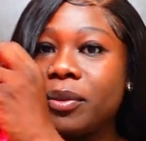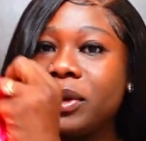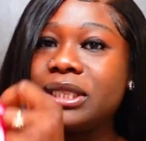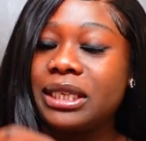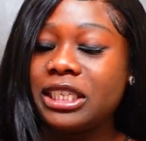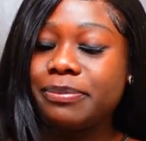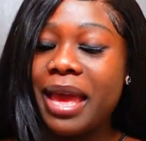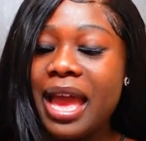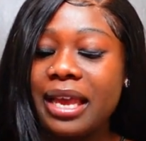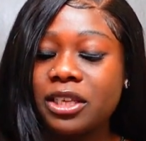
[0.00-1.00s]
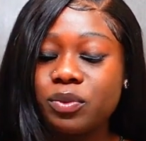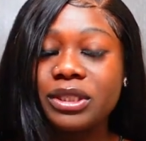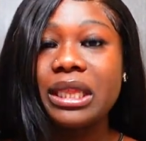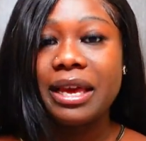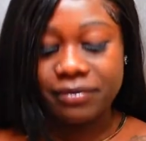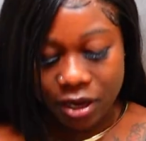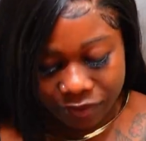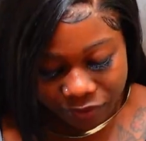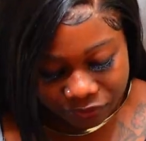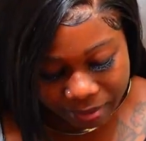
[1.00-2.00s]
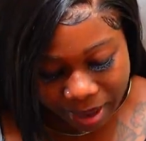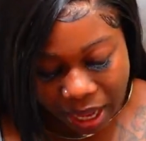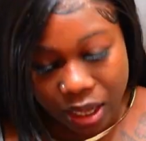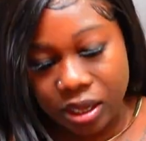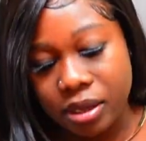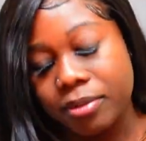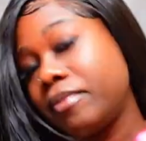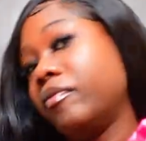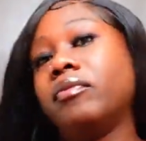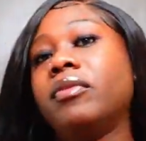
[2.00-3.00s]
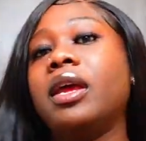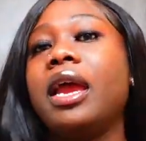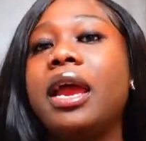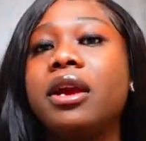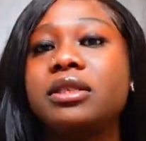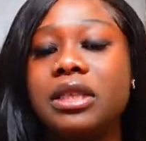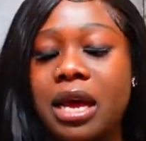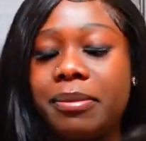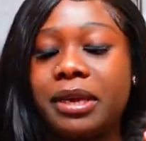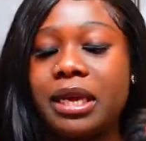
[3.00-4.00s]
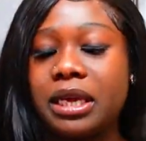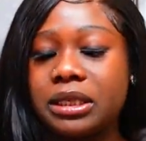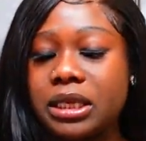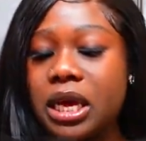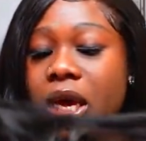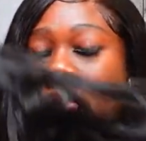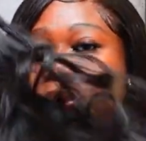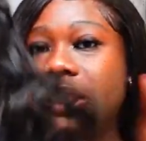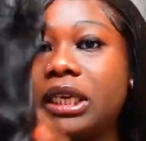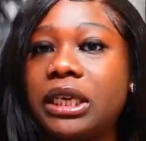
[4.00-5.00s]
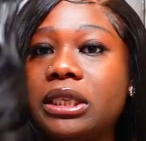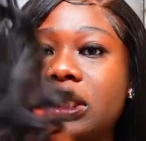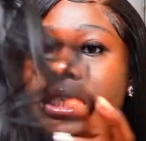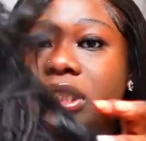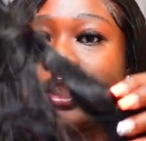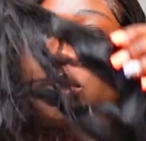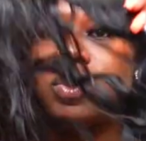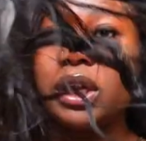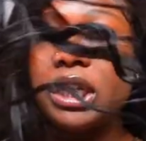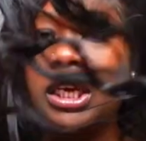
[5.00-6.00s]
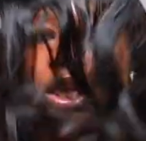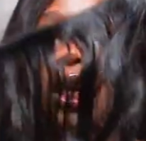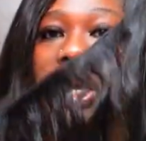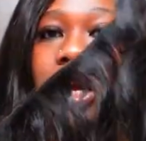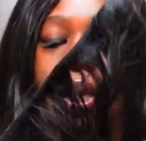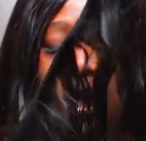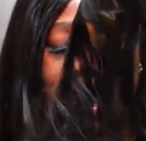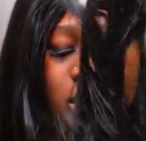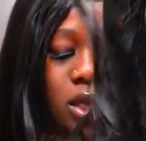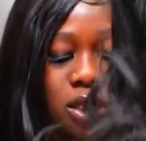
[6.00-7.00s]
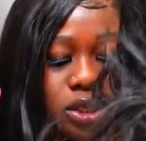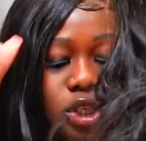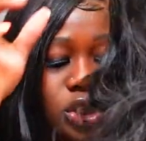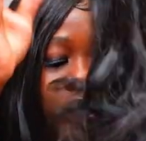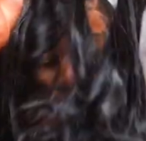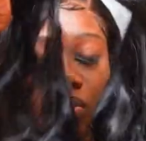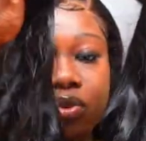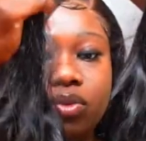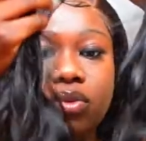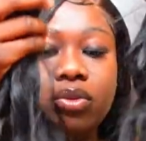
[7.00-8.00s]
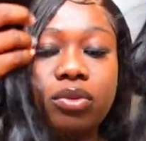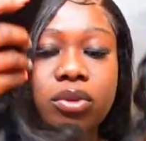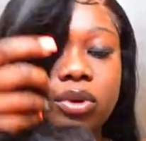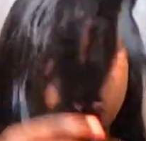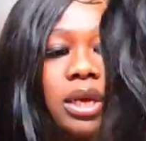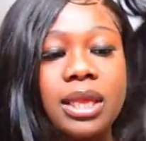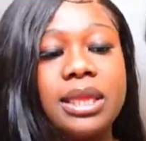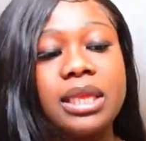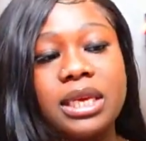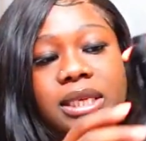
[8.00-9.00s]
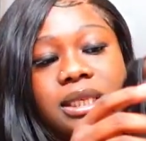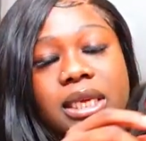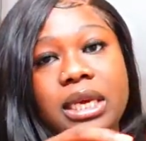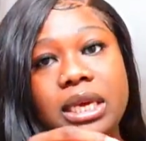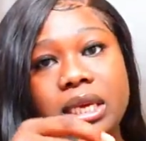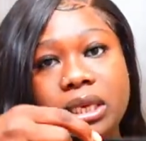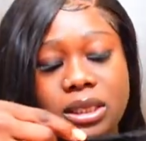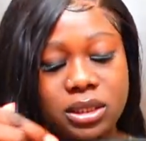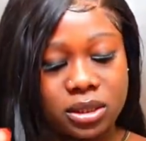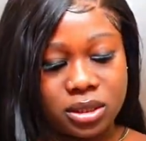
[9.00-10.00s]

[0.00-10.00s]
What's in this bag is what's left over from my hairstyle. Because, well, these is 22. This is...